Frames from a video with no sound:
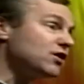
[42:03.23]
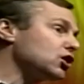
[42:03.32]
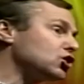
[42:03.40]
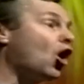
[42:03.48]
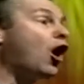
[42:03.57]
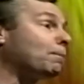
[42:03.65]
the
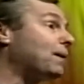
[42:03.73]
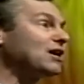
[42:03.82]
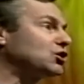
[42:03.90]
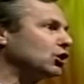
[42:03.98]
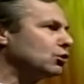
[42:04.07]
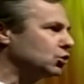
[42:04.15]
top,
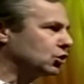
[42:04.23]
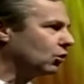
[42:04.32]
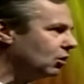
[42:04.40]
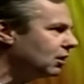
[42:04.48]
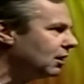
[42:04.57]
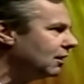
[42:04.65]
as
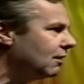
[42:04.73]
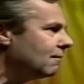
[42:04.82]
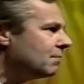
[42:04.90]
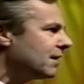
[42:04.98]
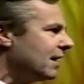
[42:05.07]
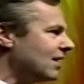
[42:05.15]
usual,
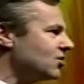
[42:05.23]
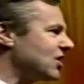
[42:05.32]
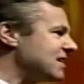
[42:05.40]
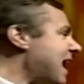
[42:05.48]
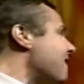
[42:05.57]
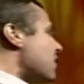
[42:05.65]
and
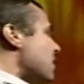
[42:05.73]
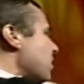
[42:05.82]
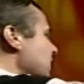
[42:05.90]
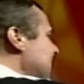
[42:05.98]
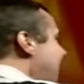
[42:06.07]
says, everybody,